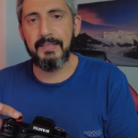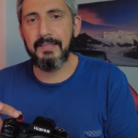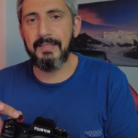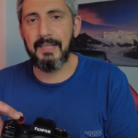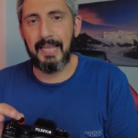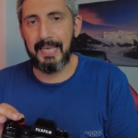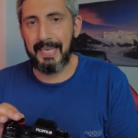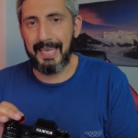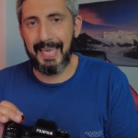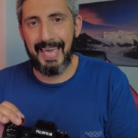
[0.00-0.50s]

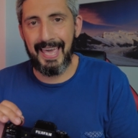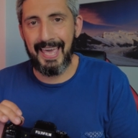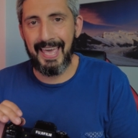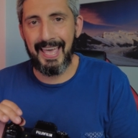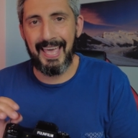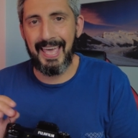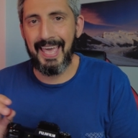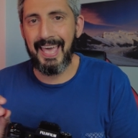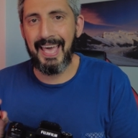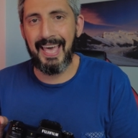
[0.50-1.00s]
like
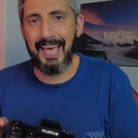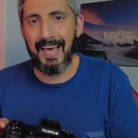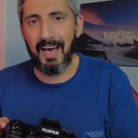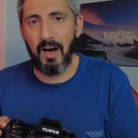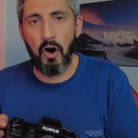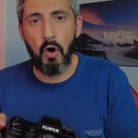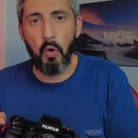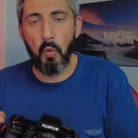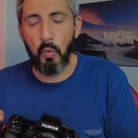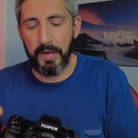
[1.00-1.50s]

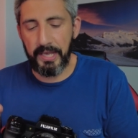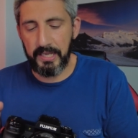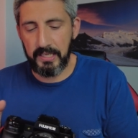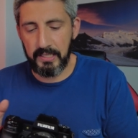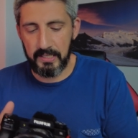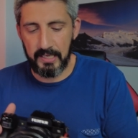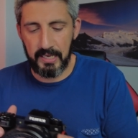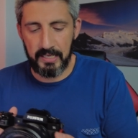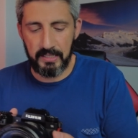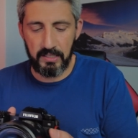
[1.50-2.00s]

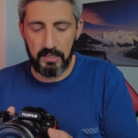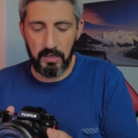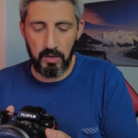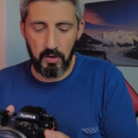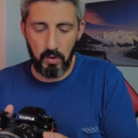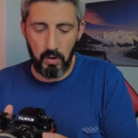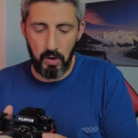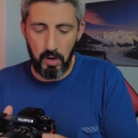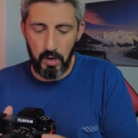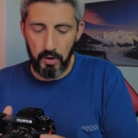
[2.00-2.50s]
always, and
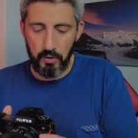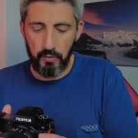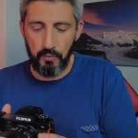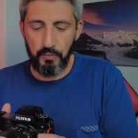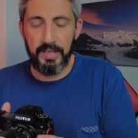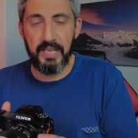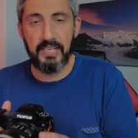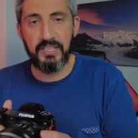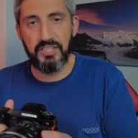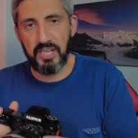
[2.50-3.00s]
so
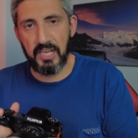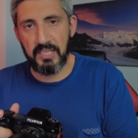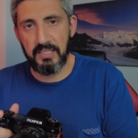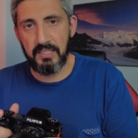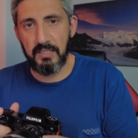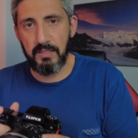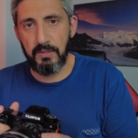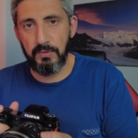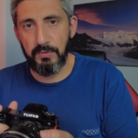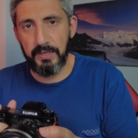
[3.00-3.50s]

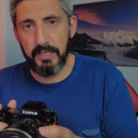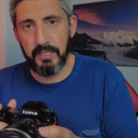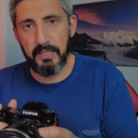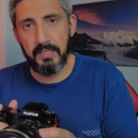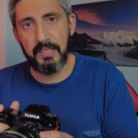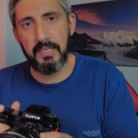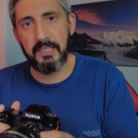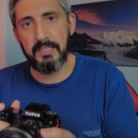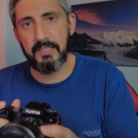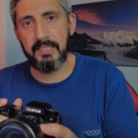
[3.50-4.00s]
readjusting to
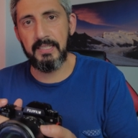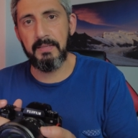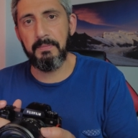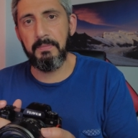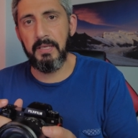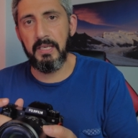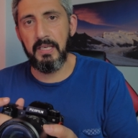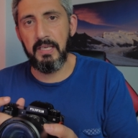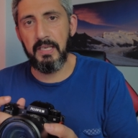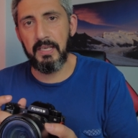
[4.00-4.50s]
it, it's gonna
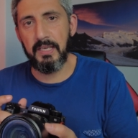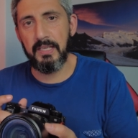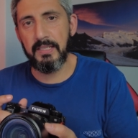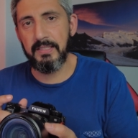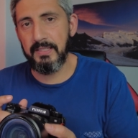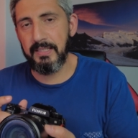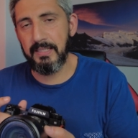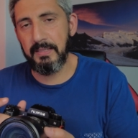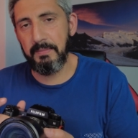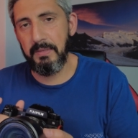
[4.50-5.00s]

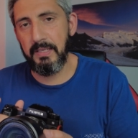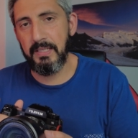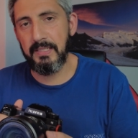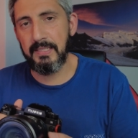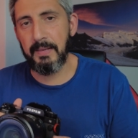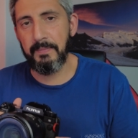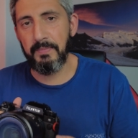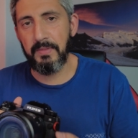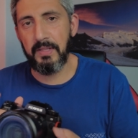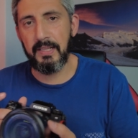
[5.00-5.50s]
be
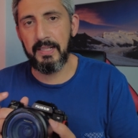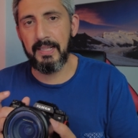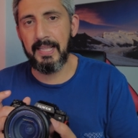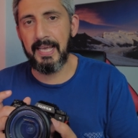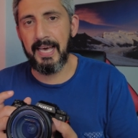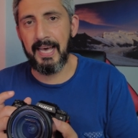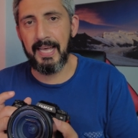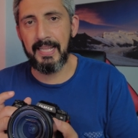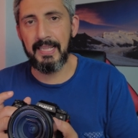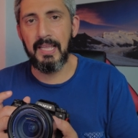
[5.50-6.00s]
something
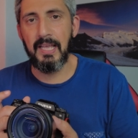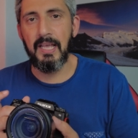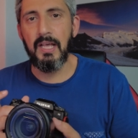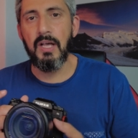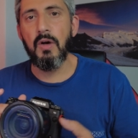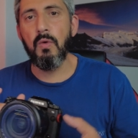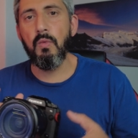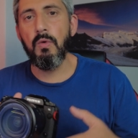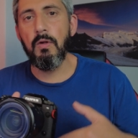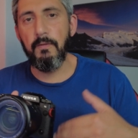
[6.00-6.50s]
that
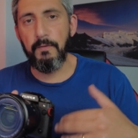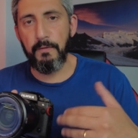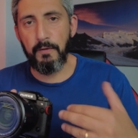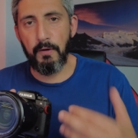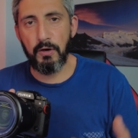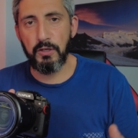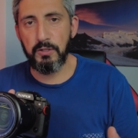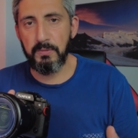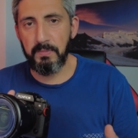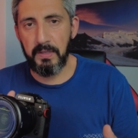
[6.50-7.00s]
will
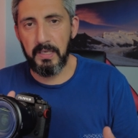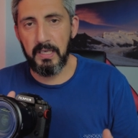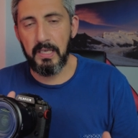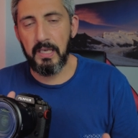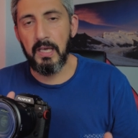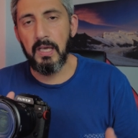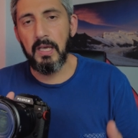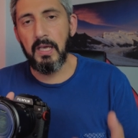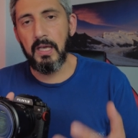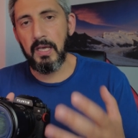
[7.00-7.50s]
force me
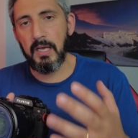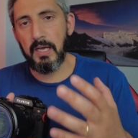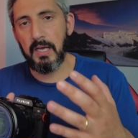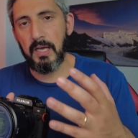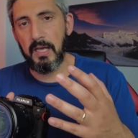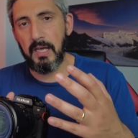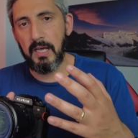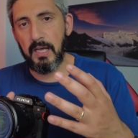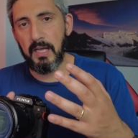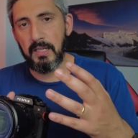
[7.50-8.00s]

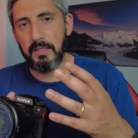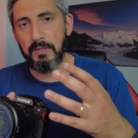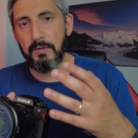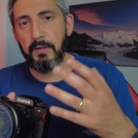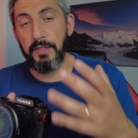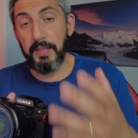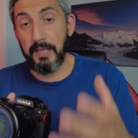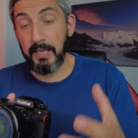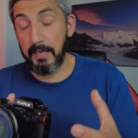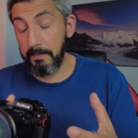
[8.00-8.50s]

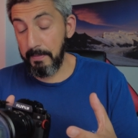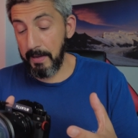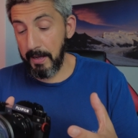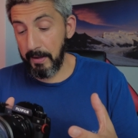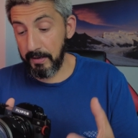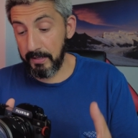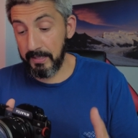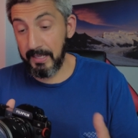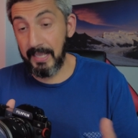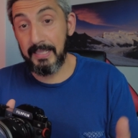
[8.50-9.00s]
to think
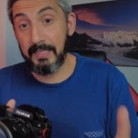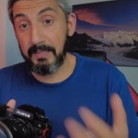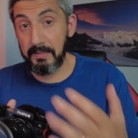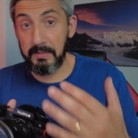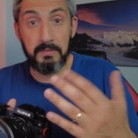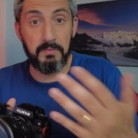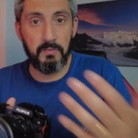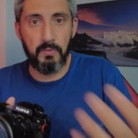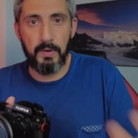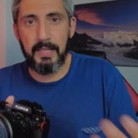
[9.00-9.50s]
about it. And
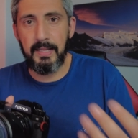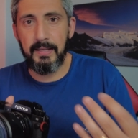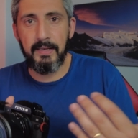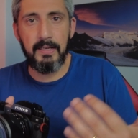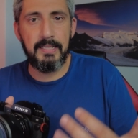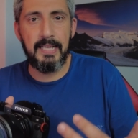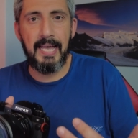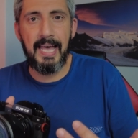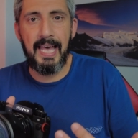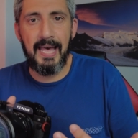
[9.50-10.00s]
when I'm
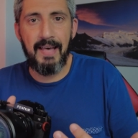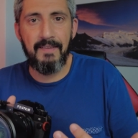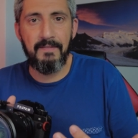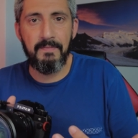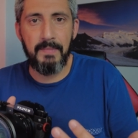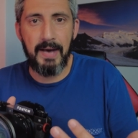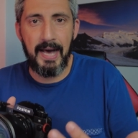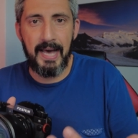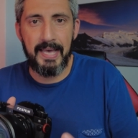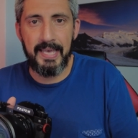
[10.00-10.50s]
gonna
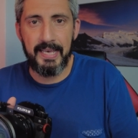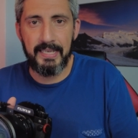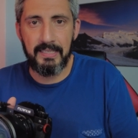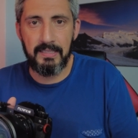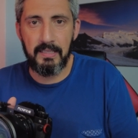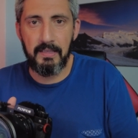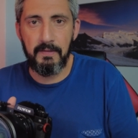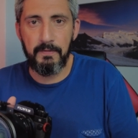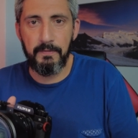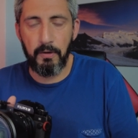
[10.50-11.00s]
have my
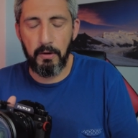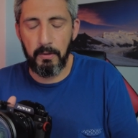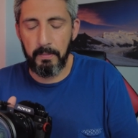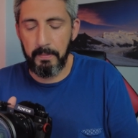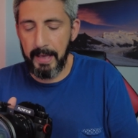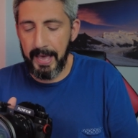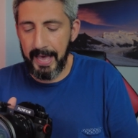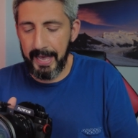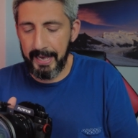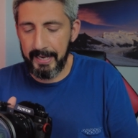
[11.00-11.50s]
X-T4
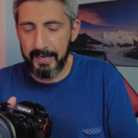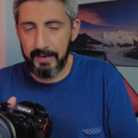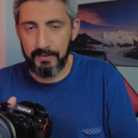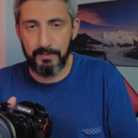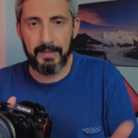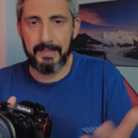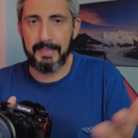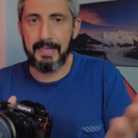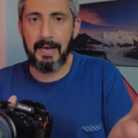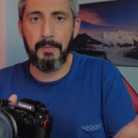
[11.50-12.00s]
back,
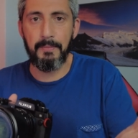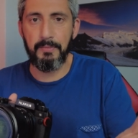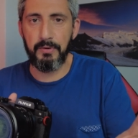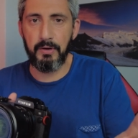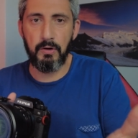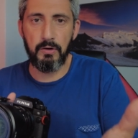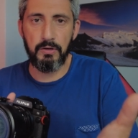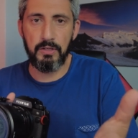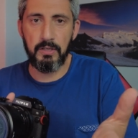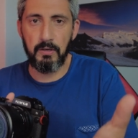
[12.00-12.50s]
right now I'm
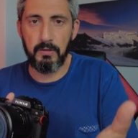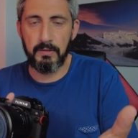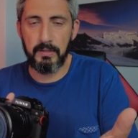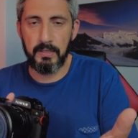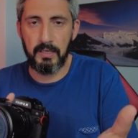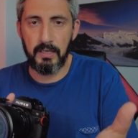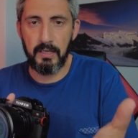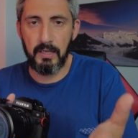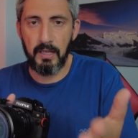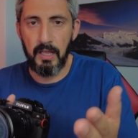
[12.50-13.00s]
recording on
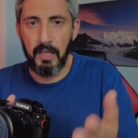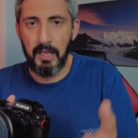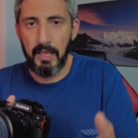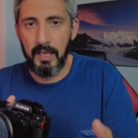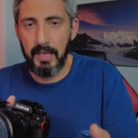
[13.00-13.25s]
the